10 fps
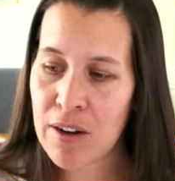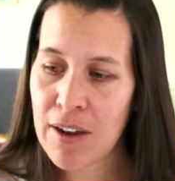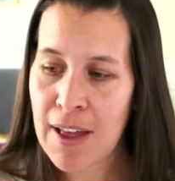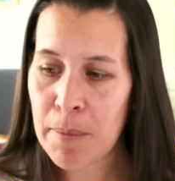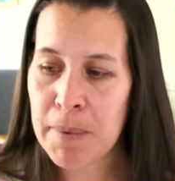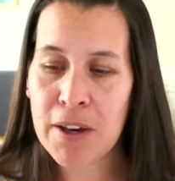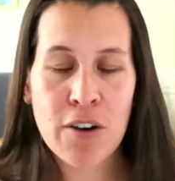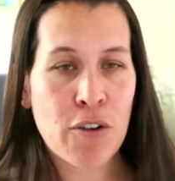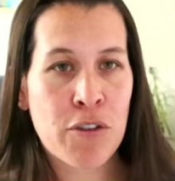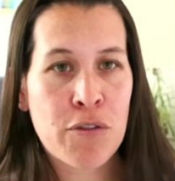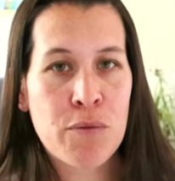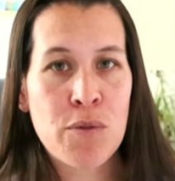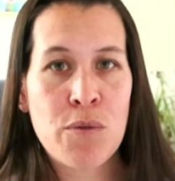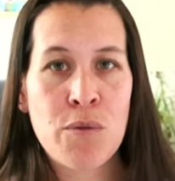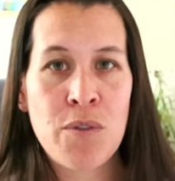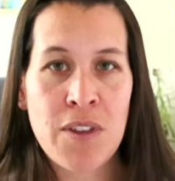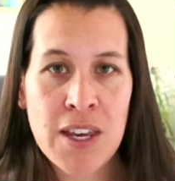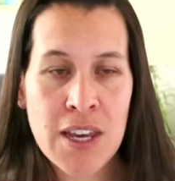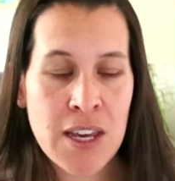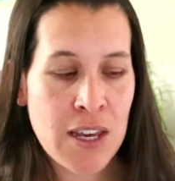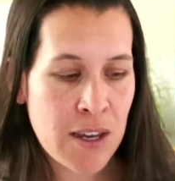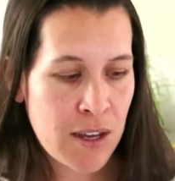helping her through the